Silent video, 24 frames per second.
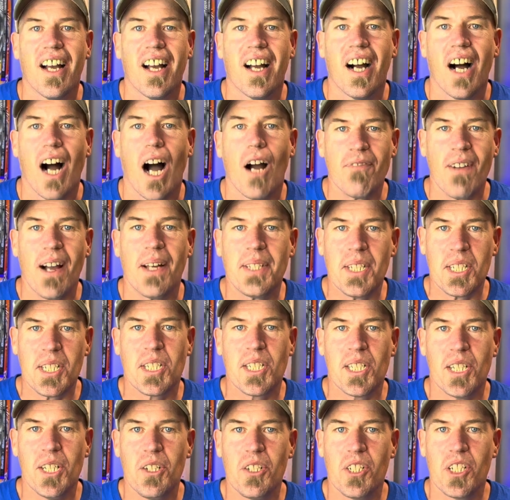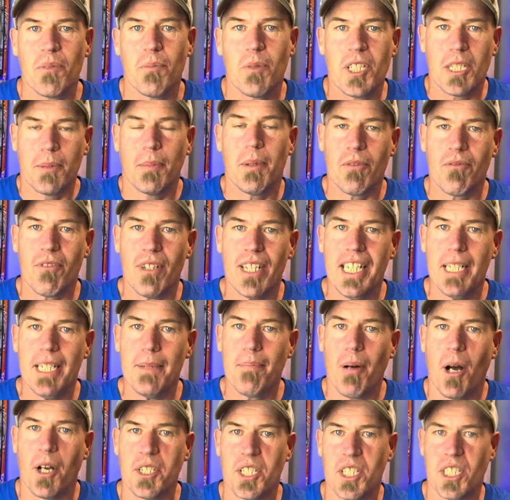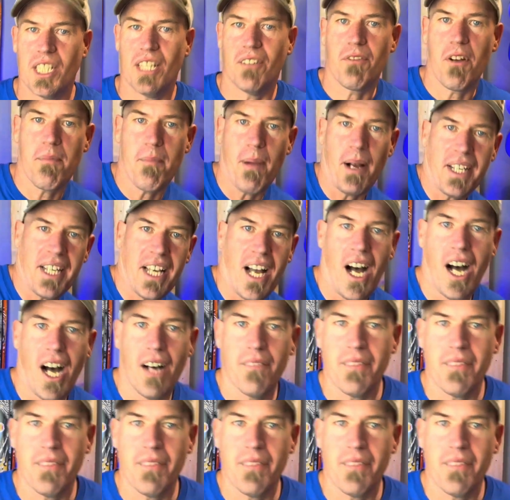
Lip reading: I found the solution was to be really positive with my carving